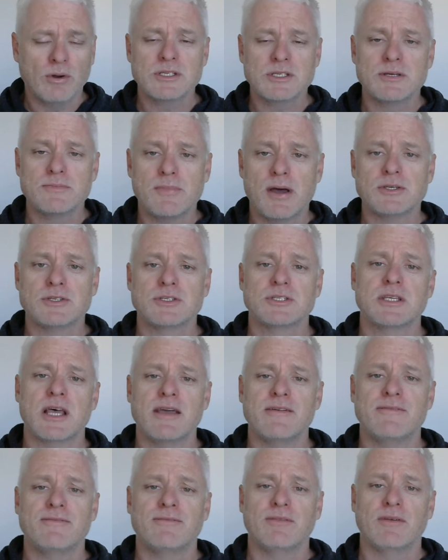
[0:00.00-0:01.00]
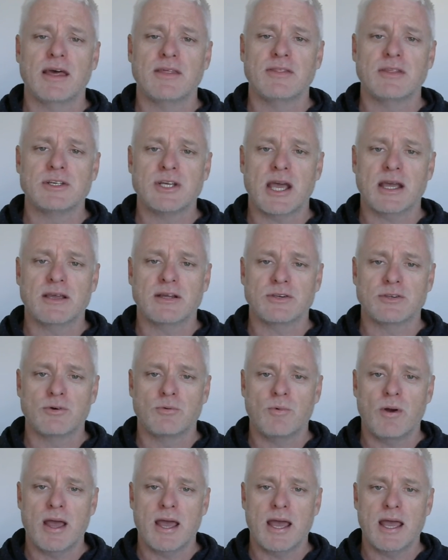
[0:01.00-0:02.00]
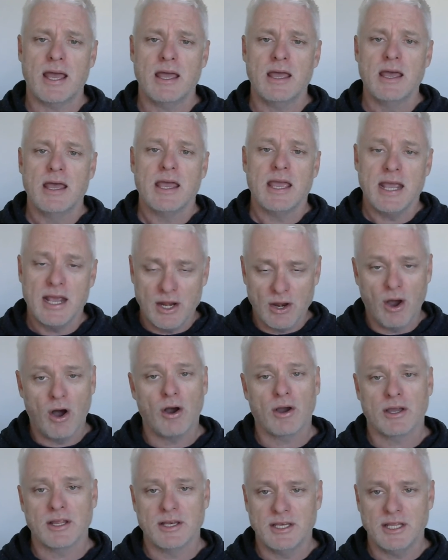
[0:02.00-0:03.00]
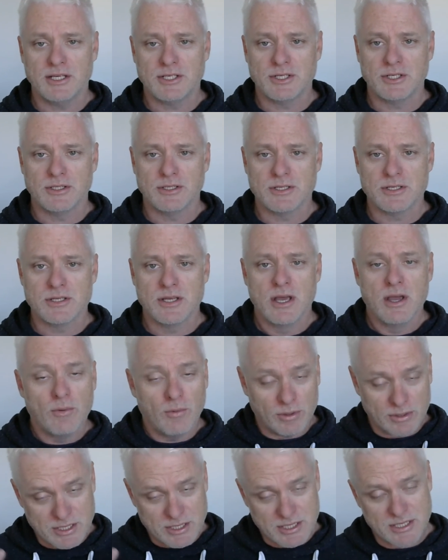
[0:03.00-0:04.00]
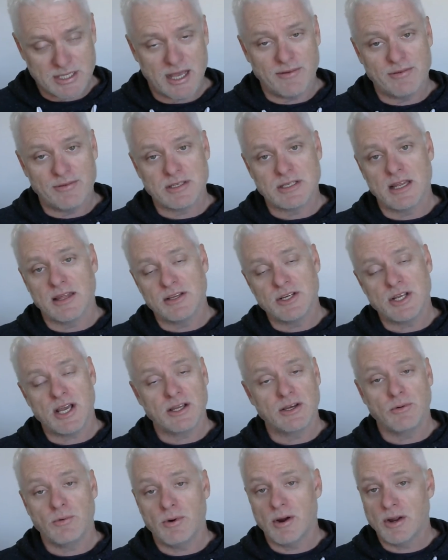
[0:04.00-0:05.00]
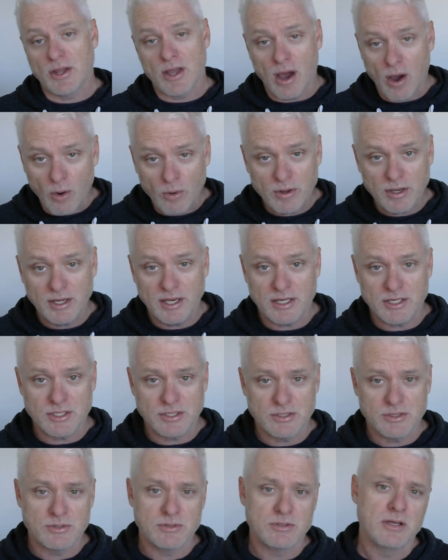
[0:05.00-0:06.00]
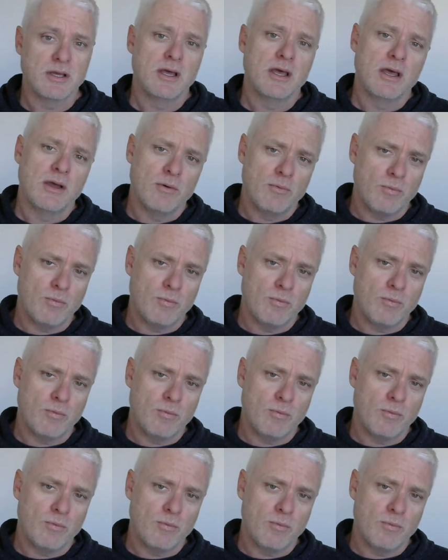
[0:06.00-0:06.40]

what's the most safe leather jacket to wear in hot conditions? What's the safest leather jacket to wear in cold conditions?